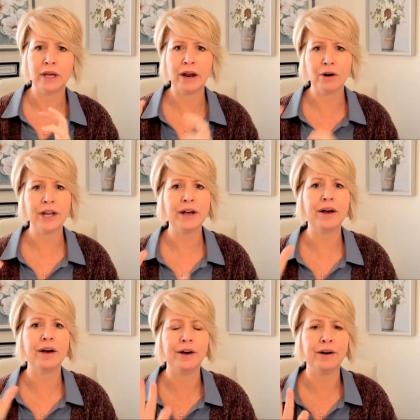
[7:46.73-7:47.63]
area
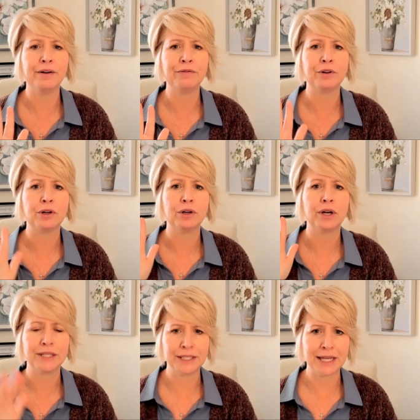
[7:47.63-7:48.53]
of
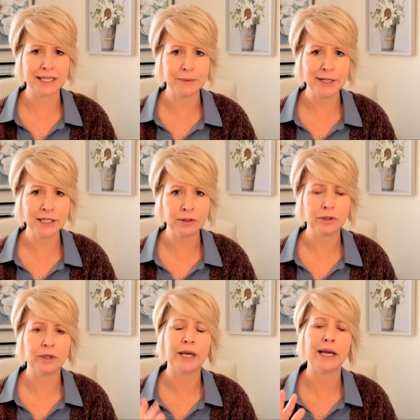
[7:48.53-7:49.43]
assessment
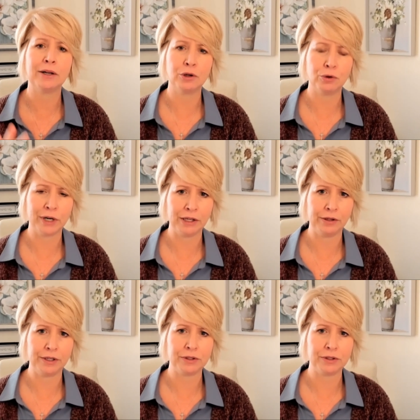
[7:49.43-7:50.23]
and curricula.